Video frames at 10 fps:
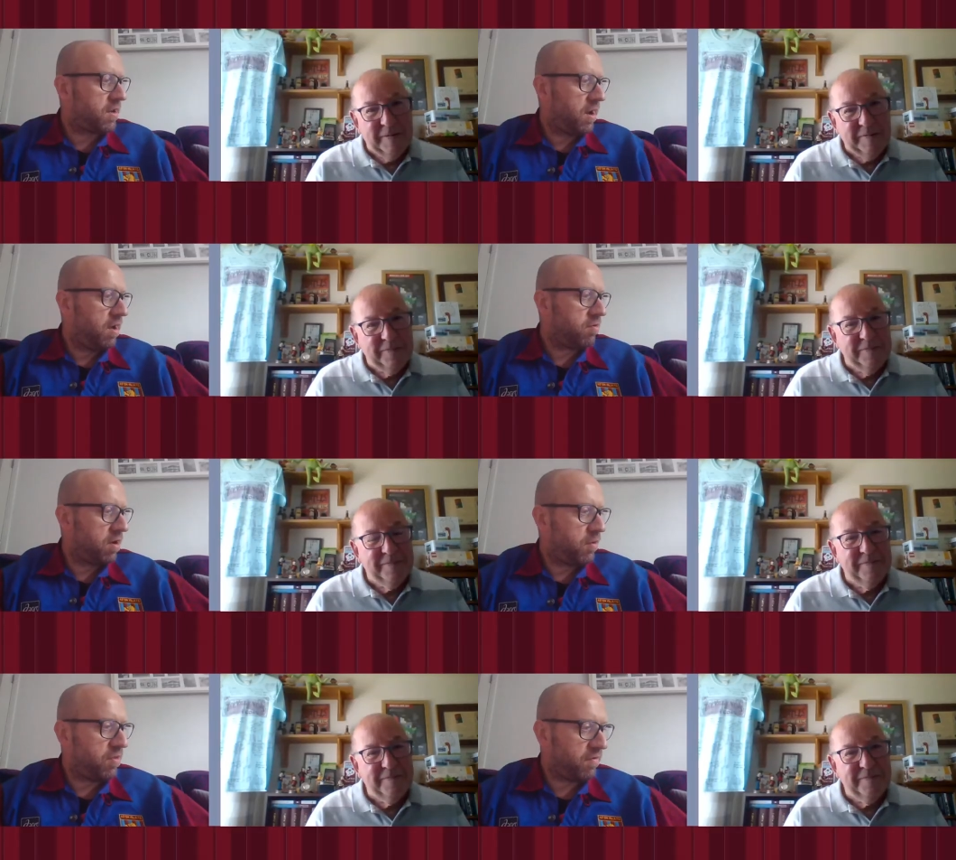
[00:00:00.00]
Speaker 1: don't know. I
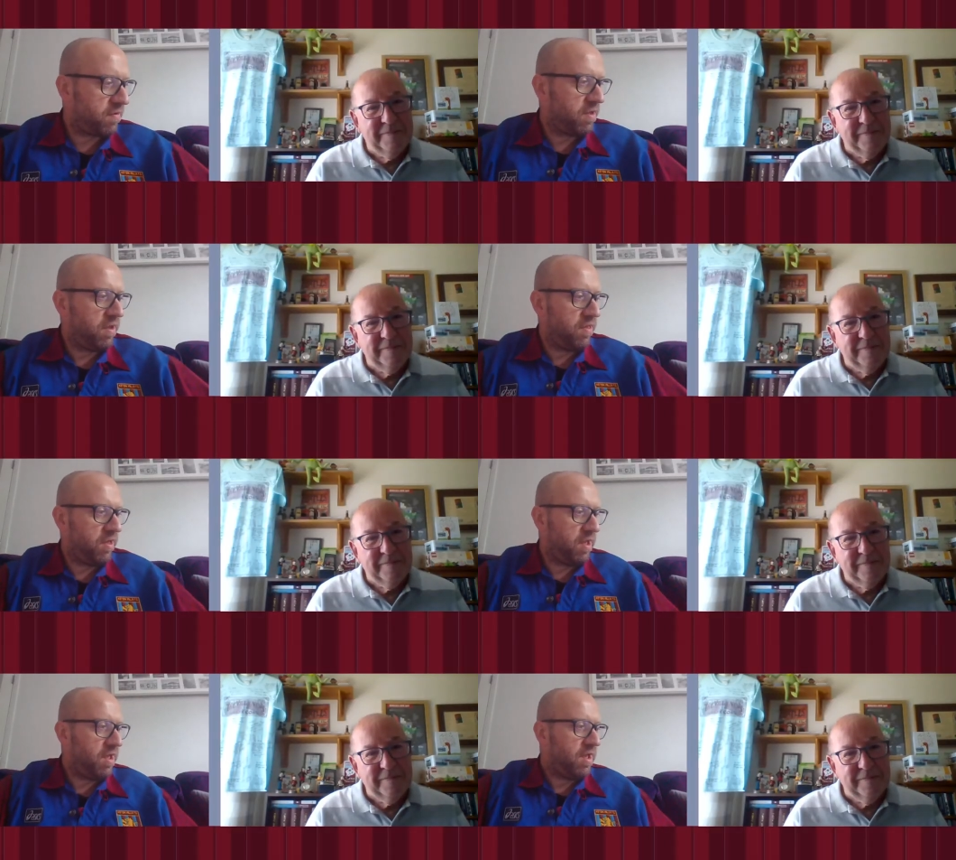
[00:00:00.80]
don't know whether it's the
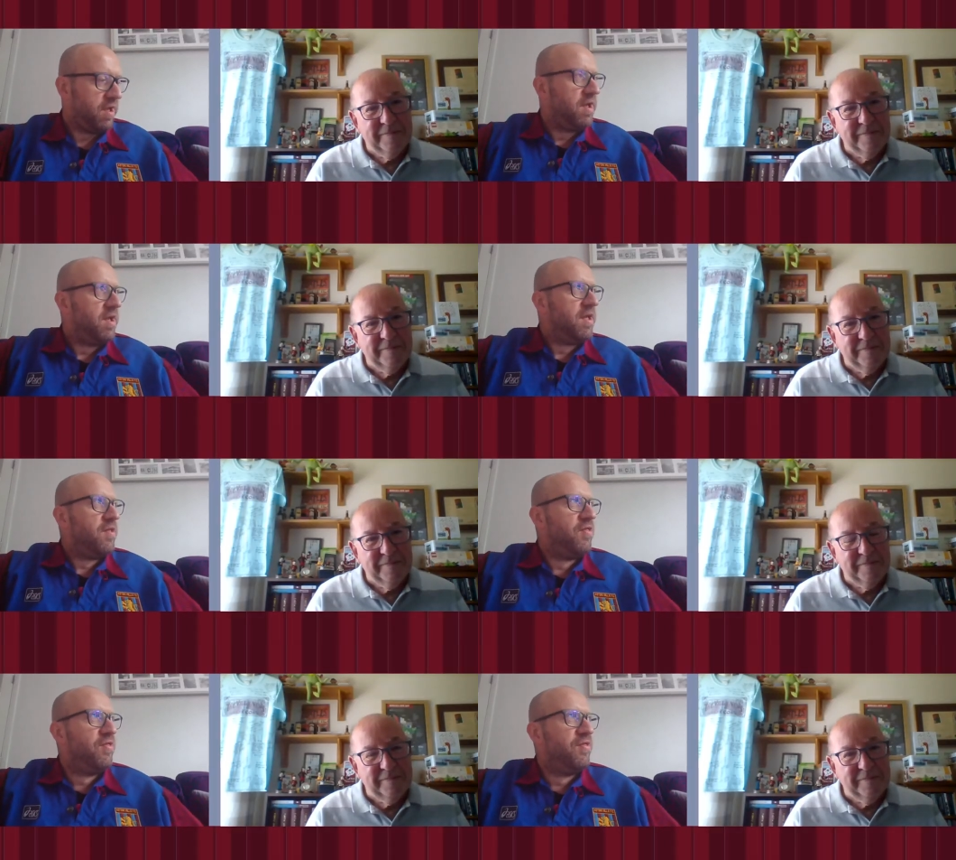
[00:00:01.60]
the
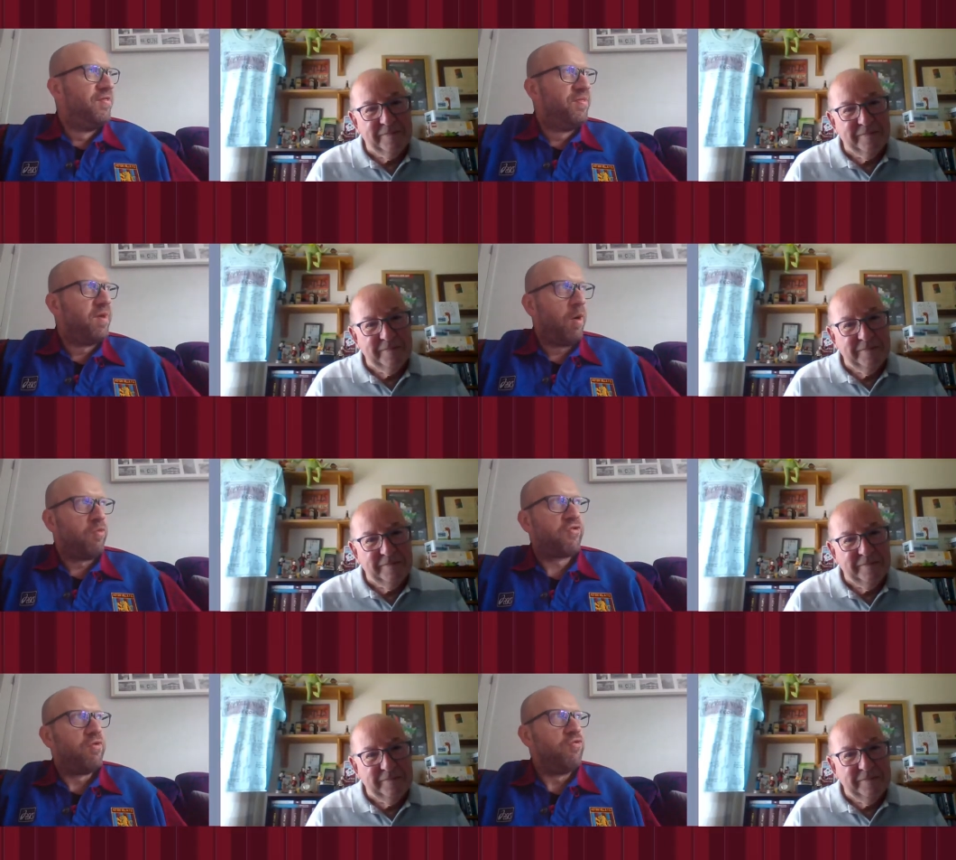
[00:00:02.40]
the
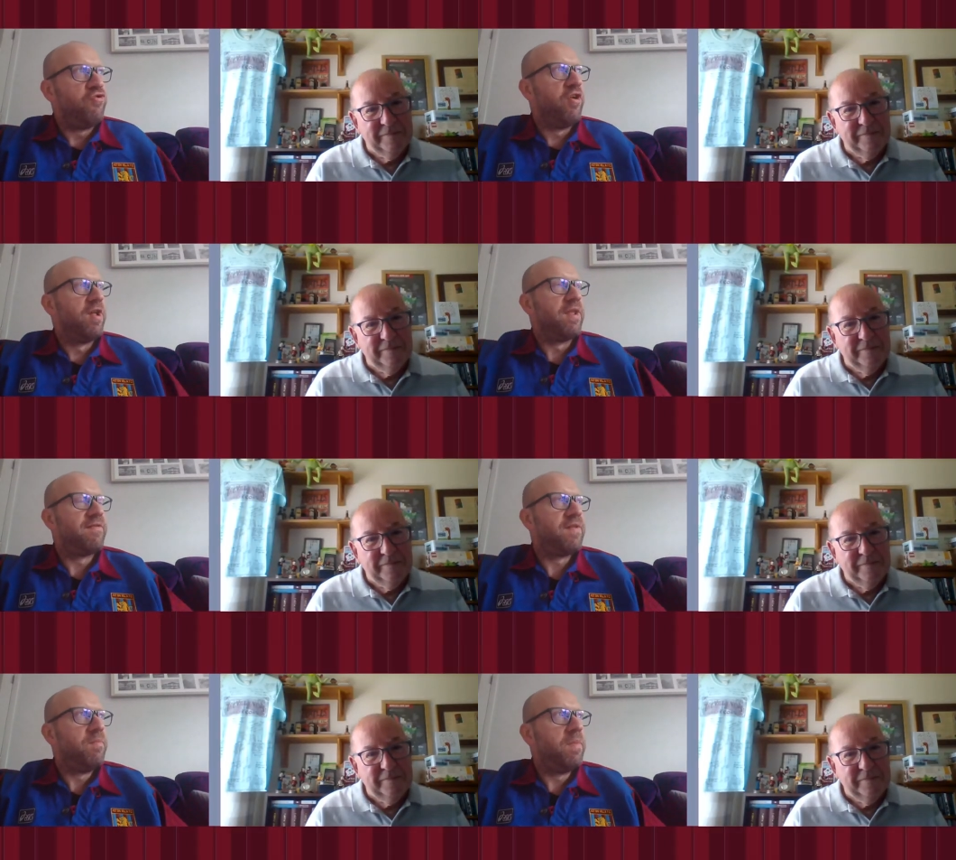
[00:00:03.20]
old school
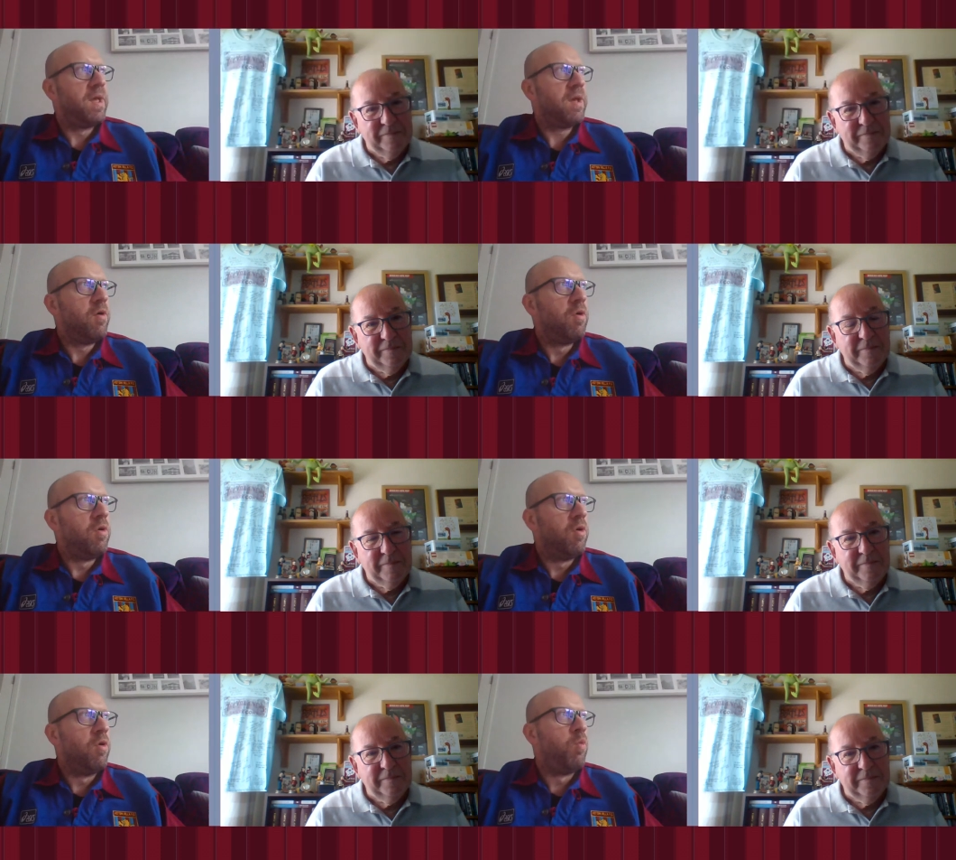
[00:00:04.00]
journalist in me
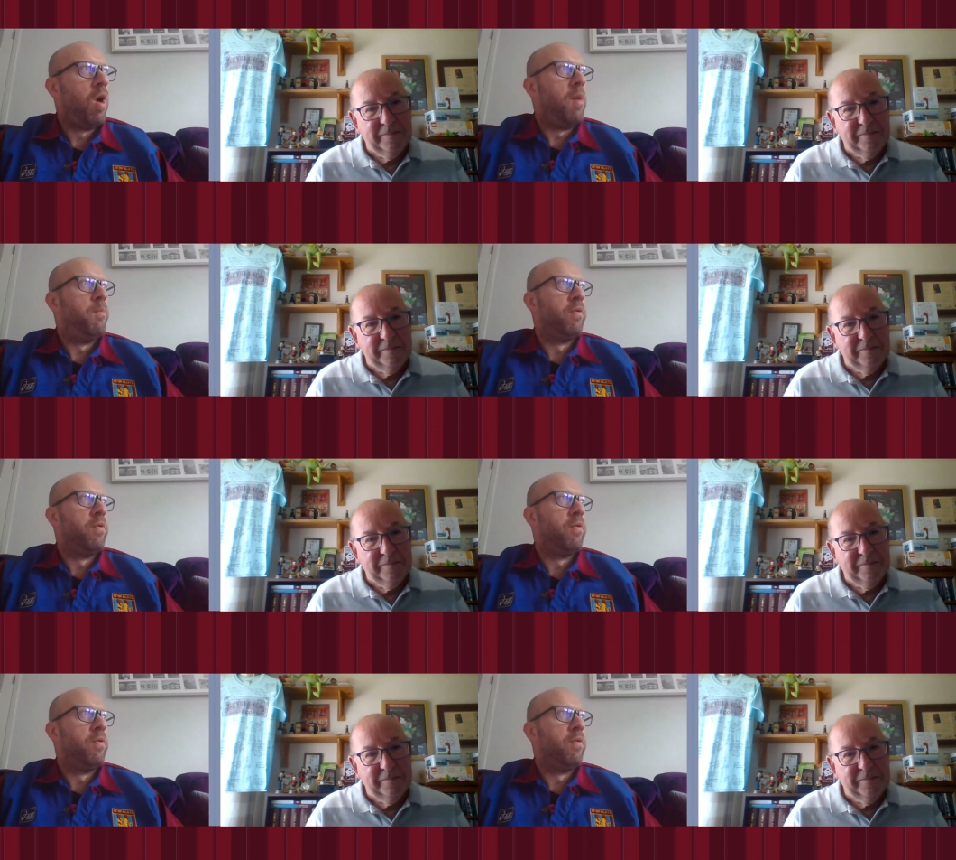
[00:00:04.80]
or, or what,